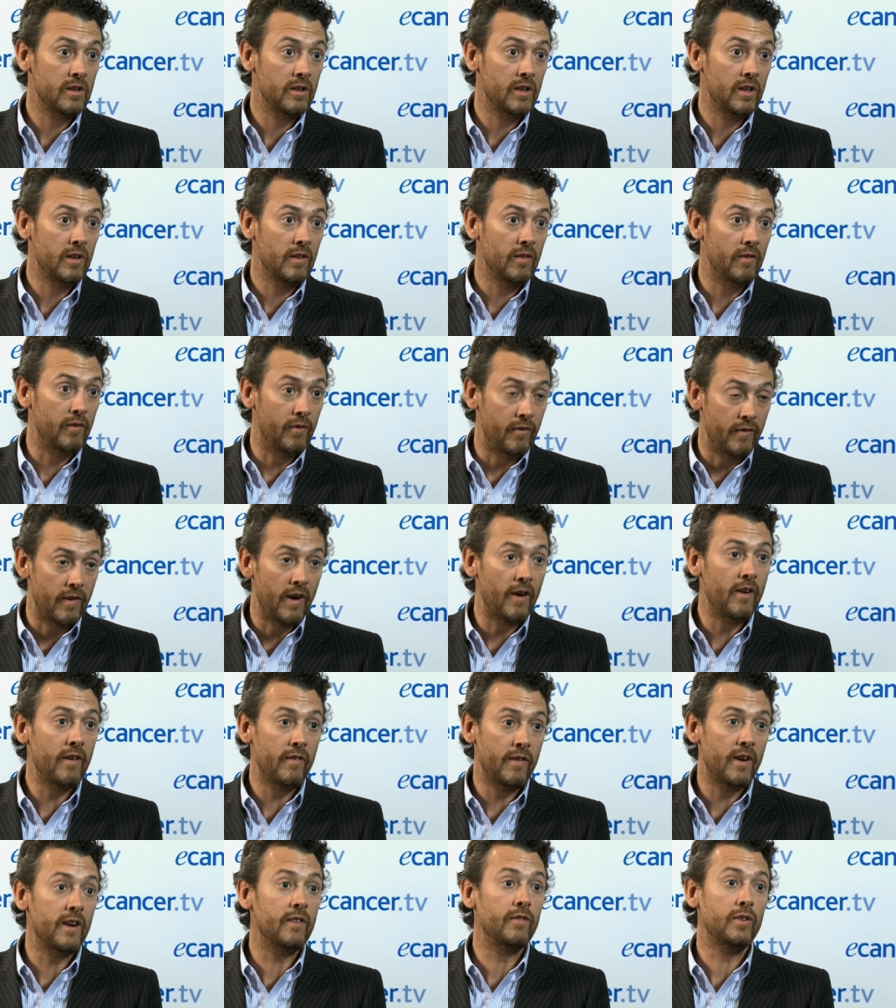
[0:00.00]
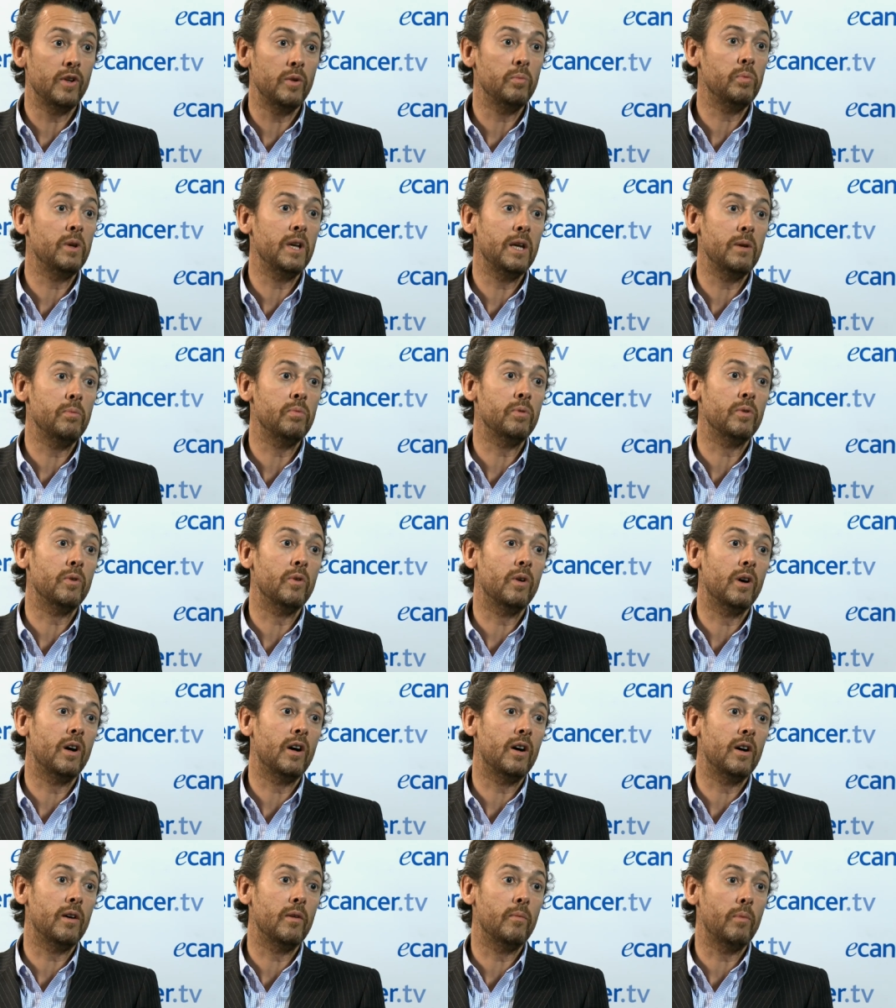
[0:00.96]
Yeah. Very, very few people
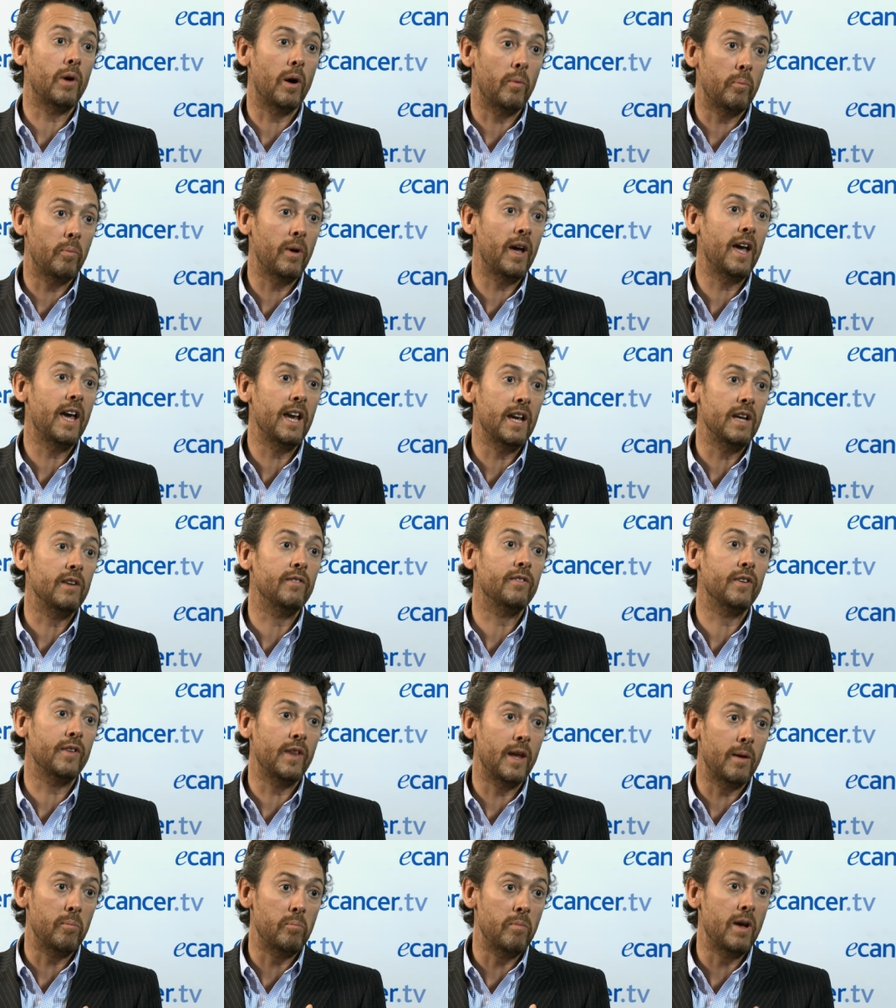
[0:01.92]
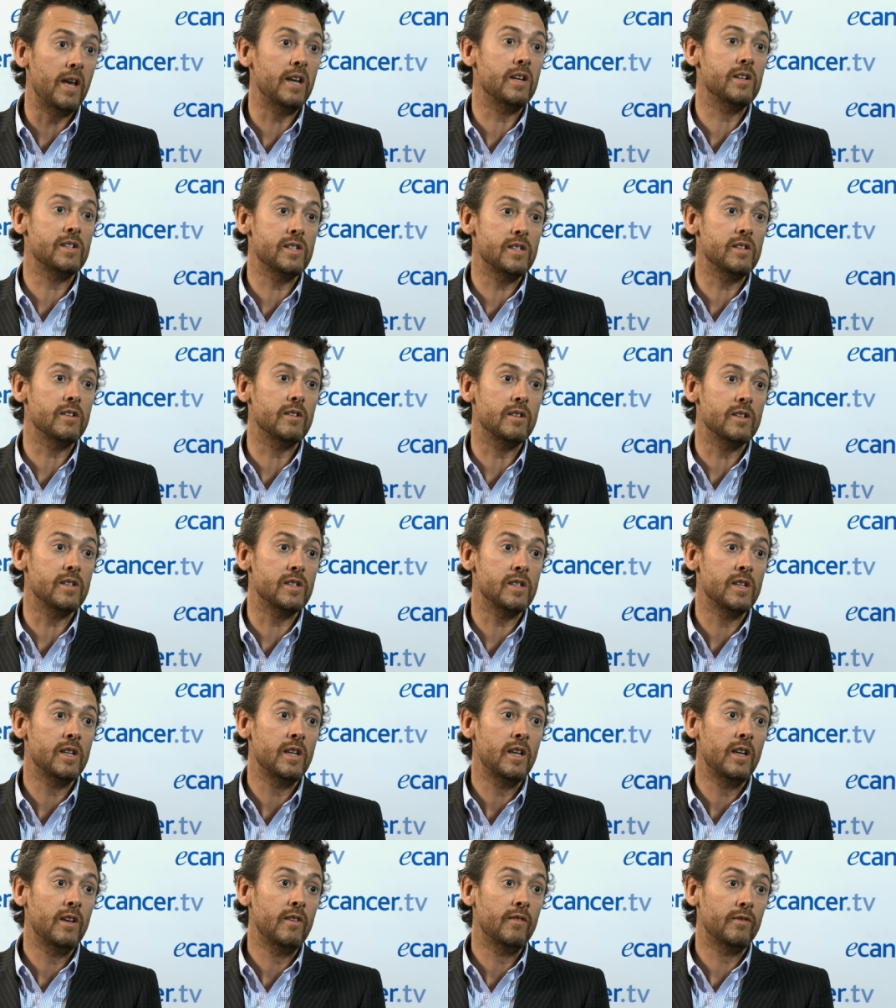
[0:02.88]
are, are paid for their medicines
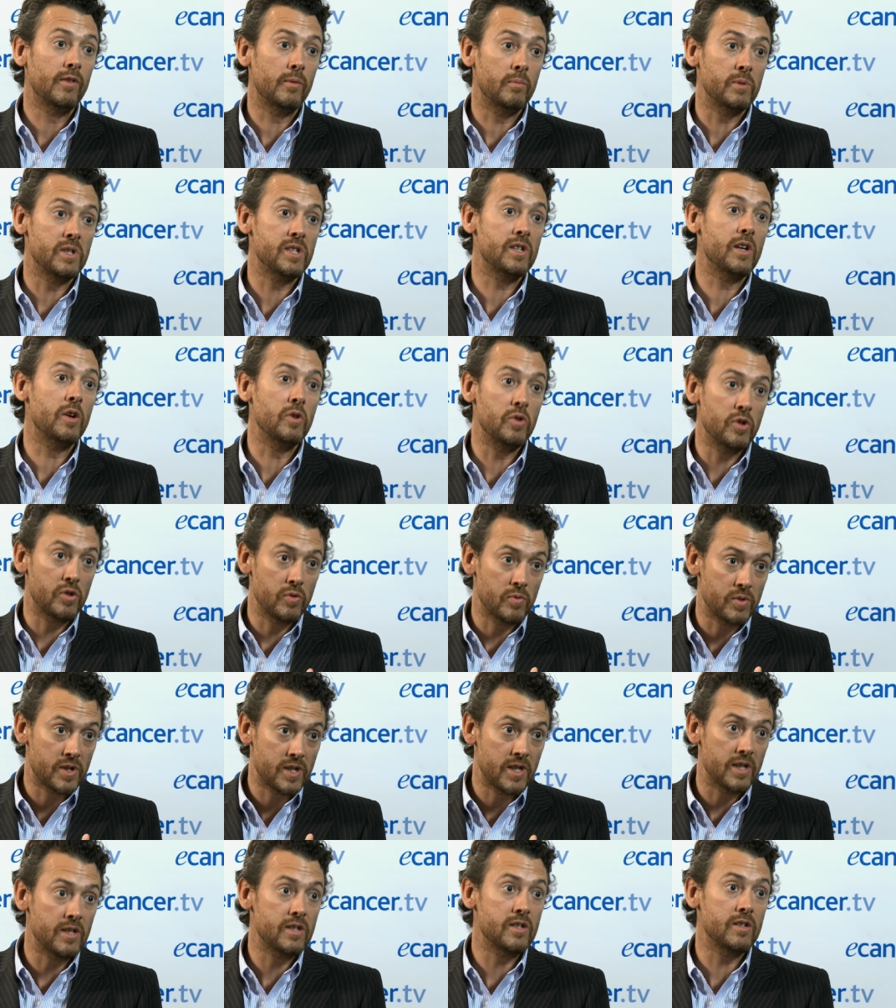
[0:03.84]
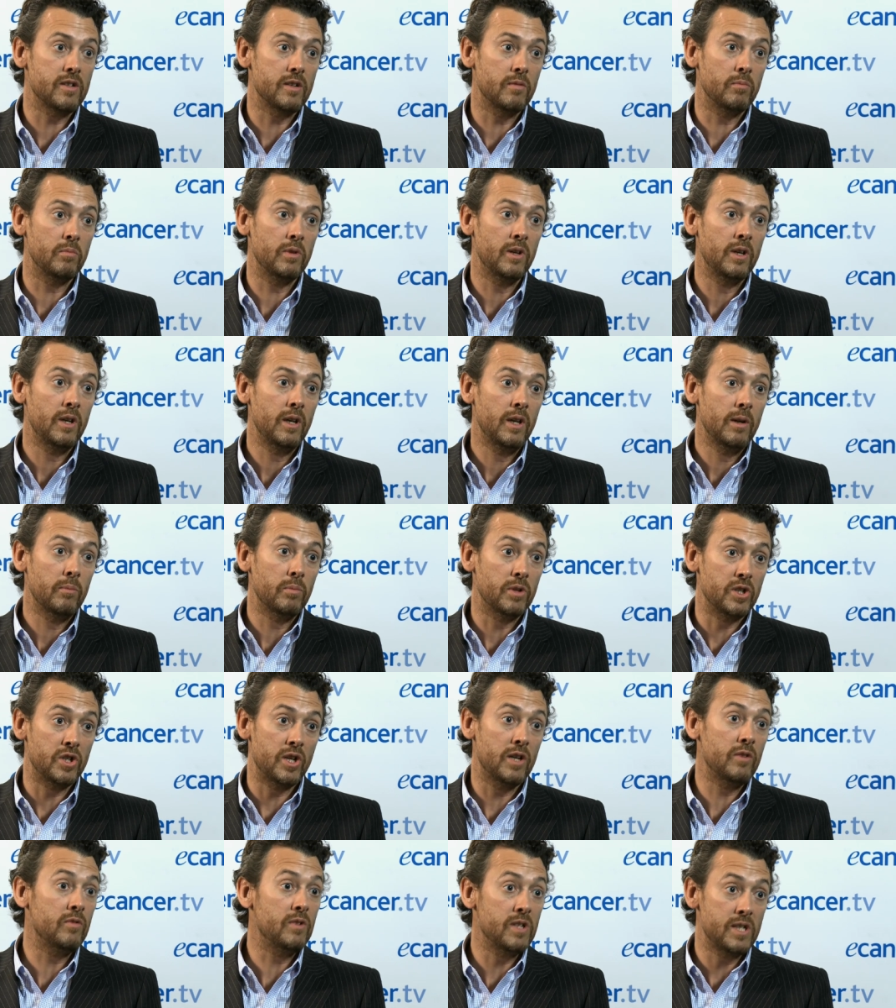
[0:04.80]
from a social system. But
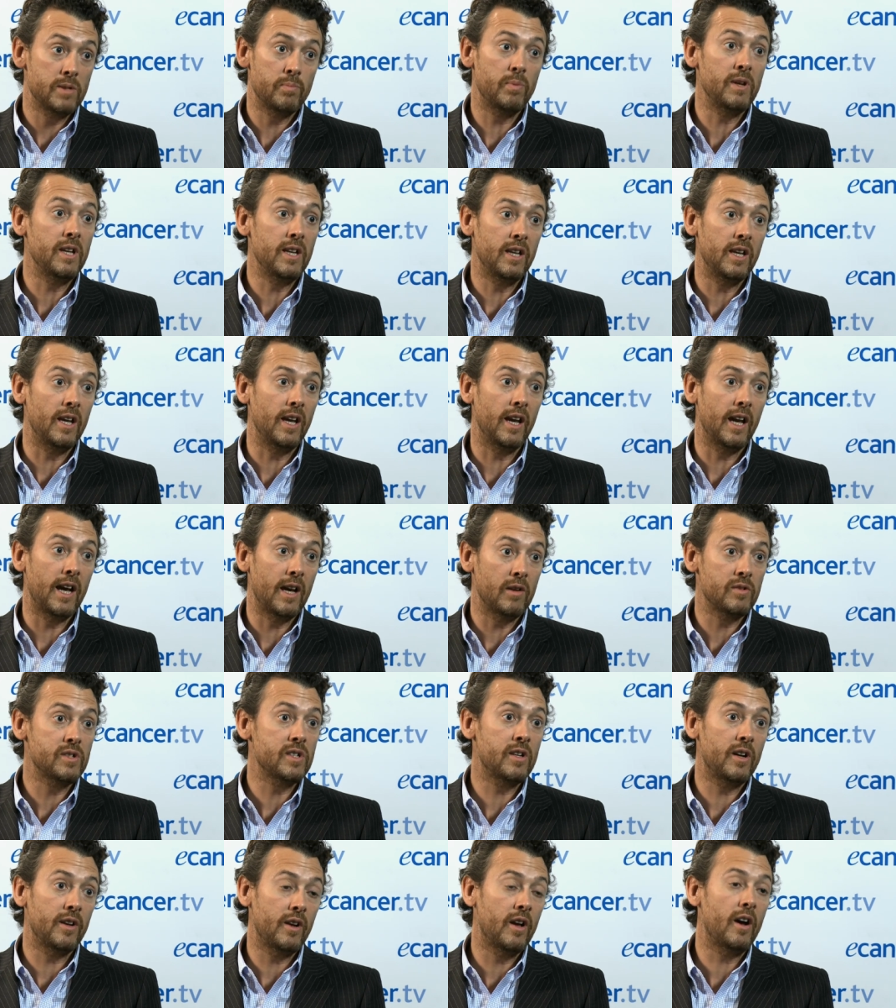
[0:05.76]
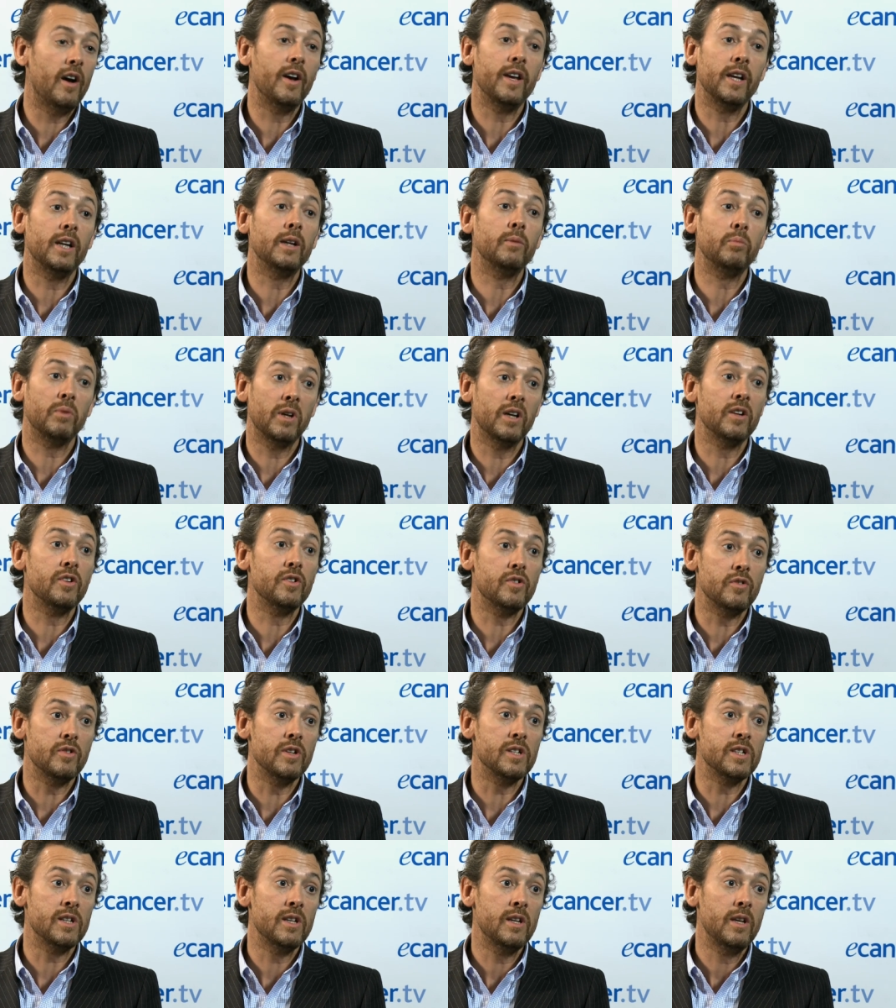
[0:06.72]
generally speaking, outside high income
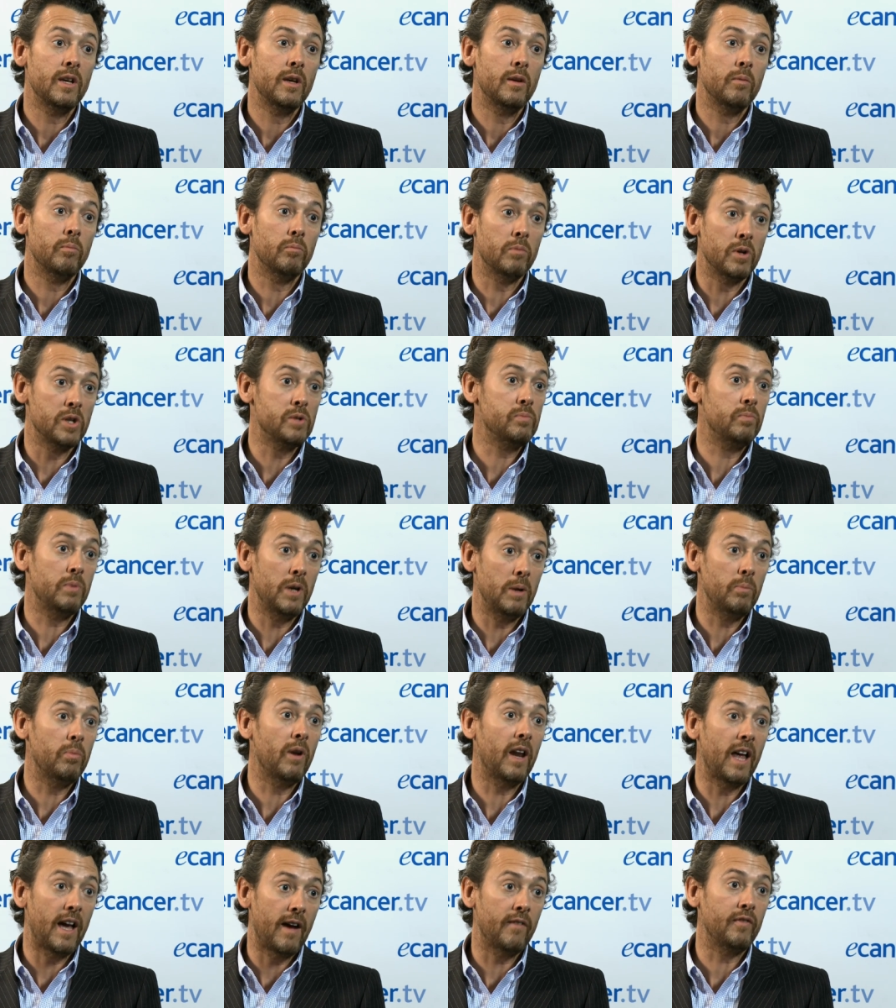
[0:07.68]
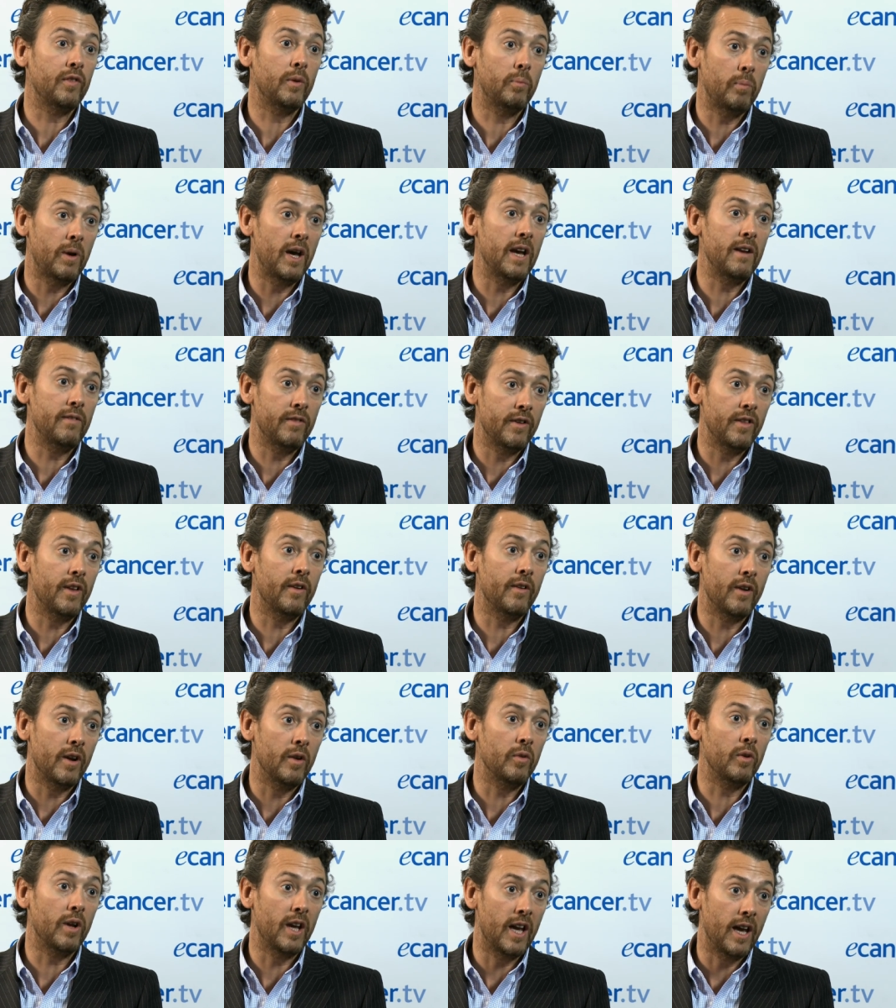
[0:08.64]
countries, most people have to pay for their
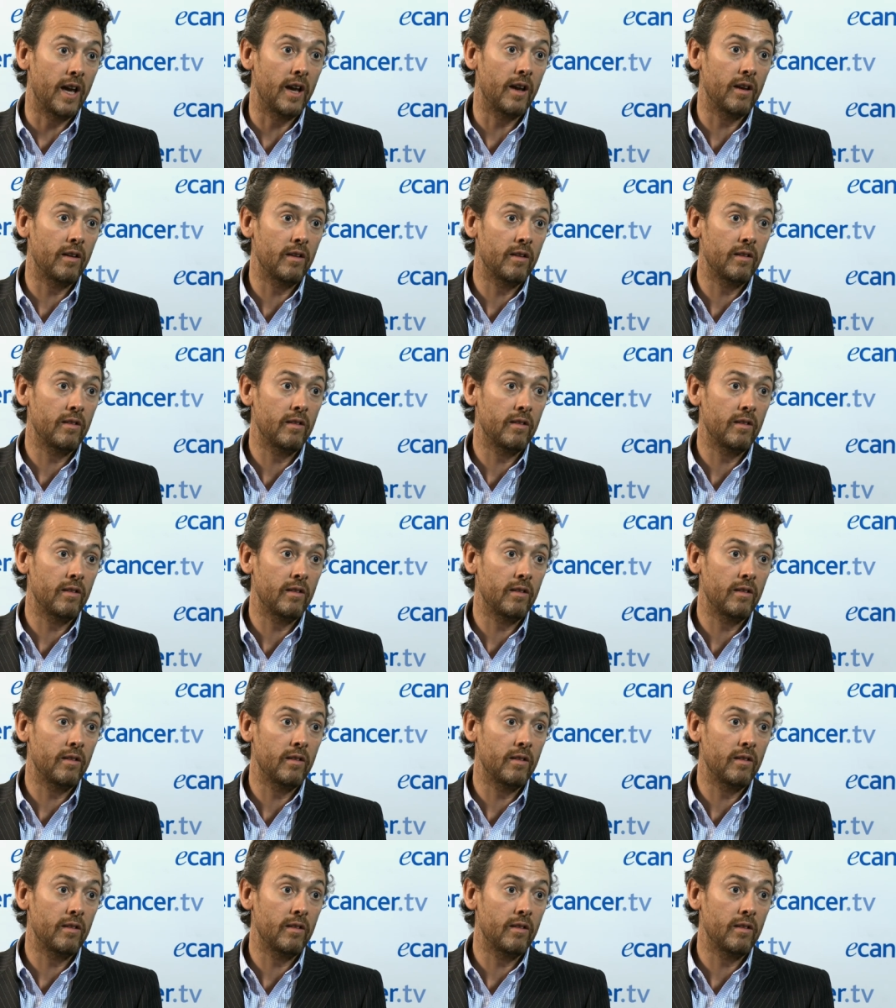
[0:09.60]
own care.